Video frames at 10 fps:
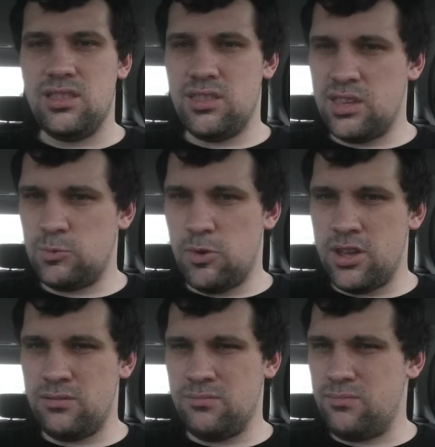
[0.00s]
This
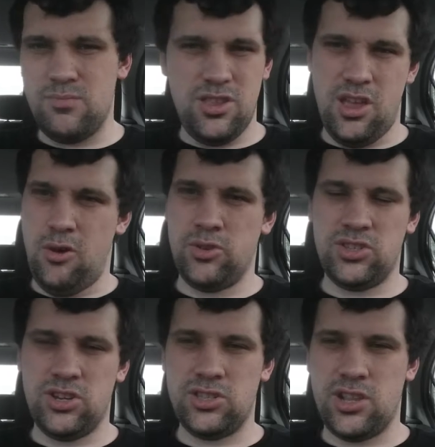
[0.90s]
one, no,
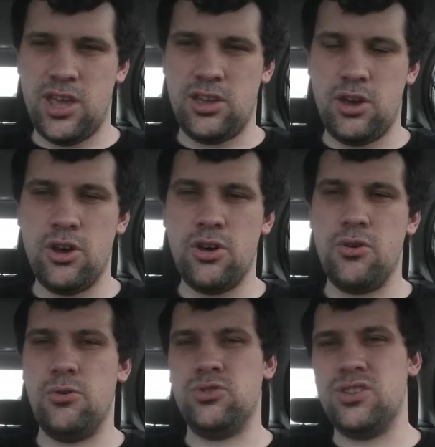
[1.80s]
it's just like,
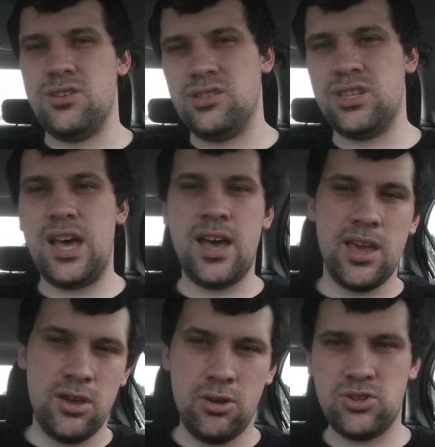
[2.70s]
oh, she's
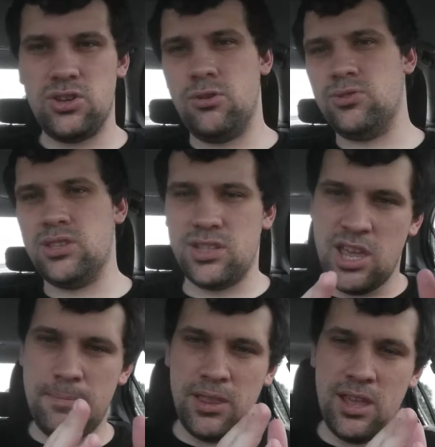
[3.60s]
tired, she goes to
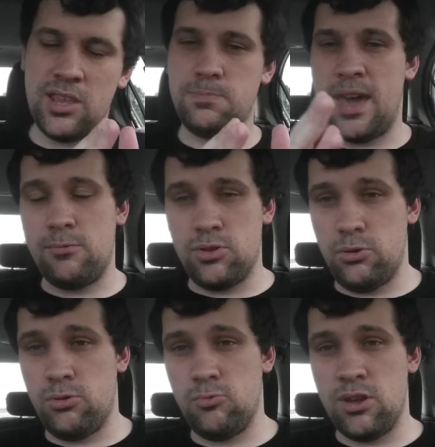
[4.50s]
sleep, and then it's back with
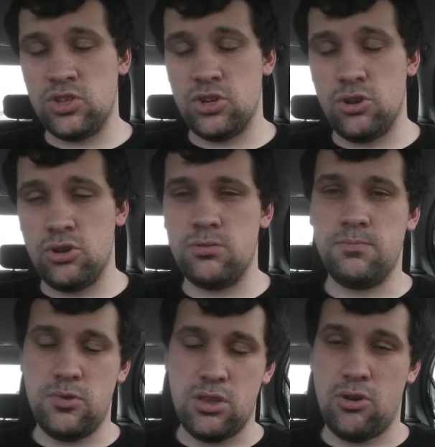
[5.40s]
her and Richard,
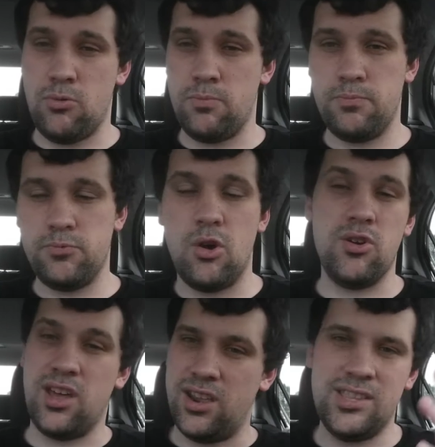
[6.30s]
you know,
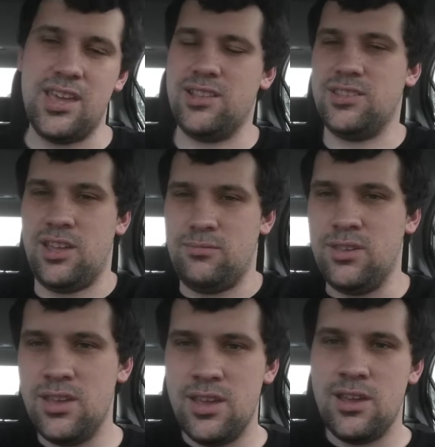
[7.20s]
going on a date. And
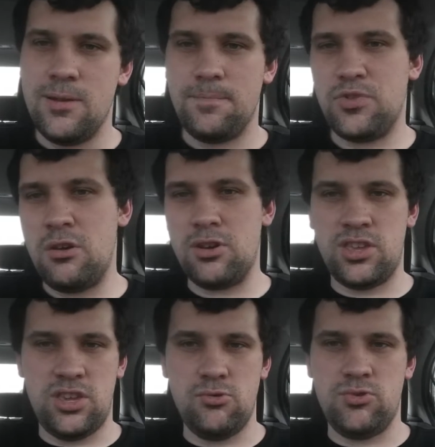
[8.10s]
they're a
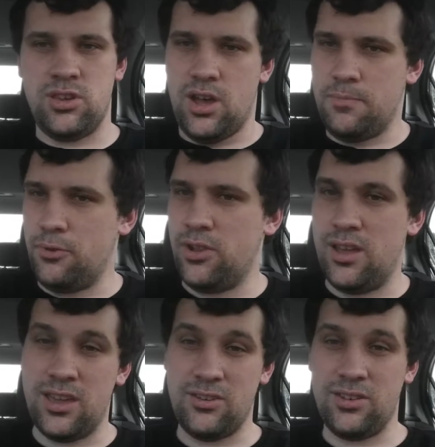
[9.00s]
cute couple,
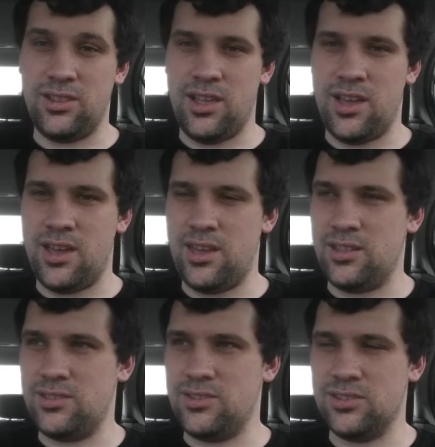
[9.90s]
I ain't gonna lie.
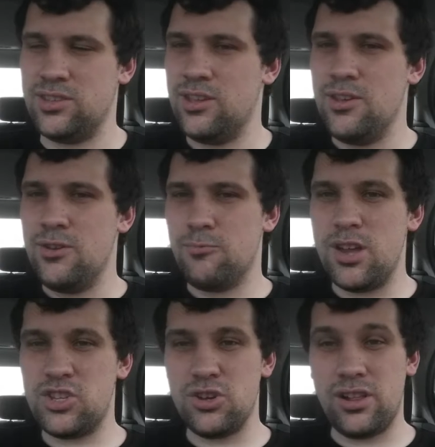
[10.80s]
It's just,
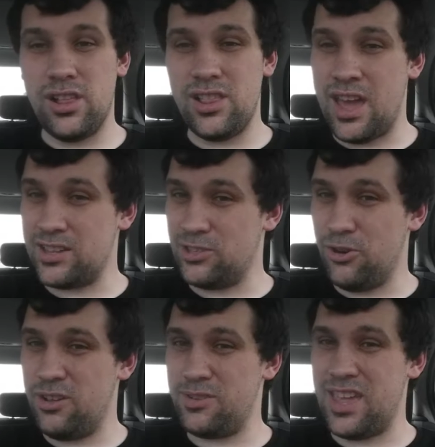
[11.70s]
Richard clearly has
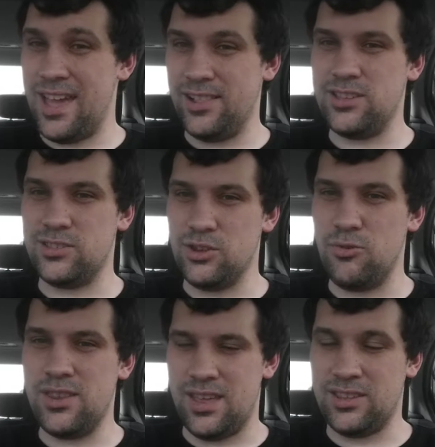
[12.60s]
no idea what the hell he's
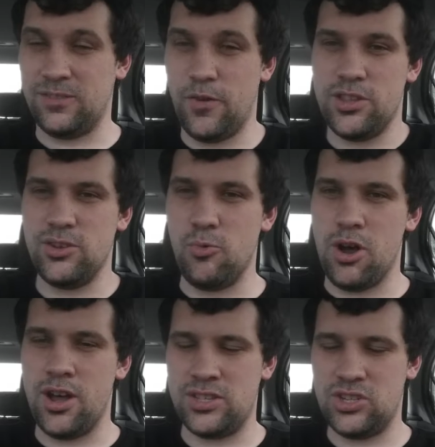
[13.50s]
doing, and it's fun to
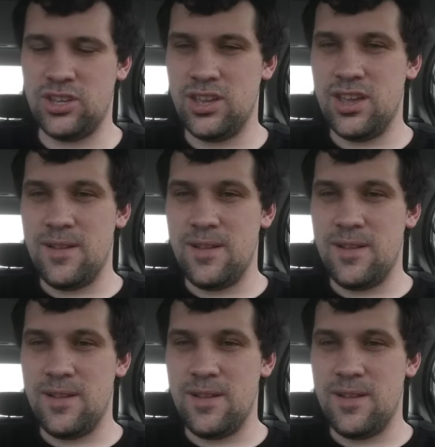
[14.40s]
watch.